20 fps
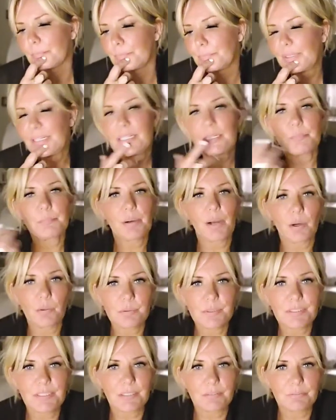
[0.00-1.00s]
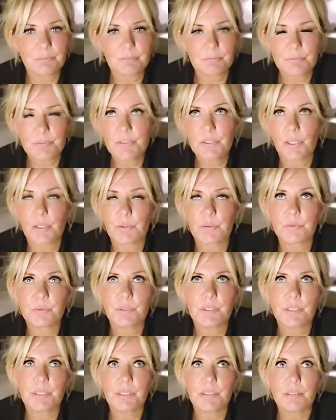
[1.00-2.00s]
Being impulsive. So
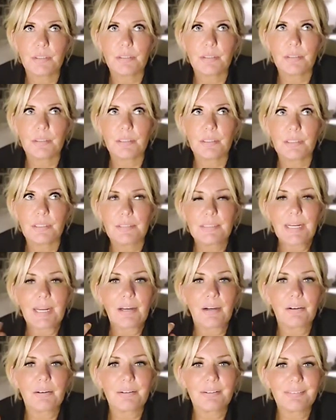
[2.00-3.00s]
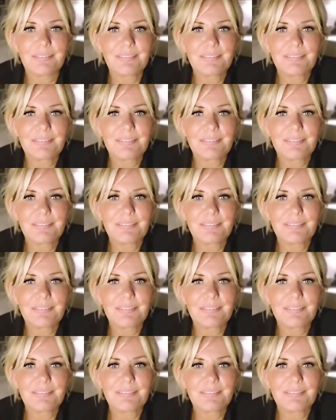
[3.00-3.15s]
now,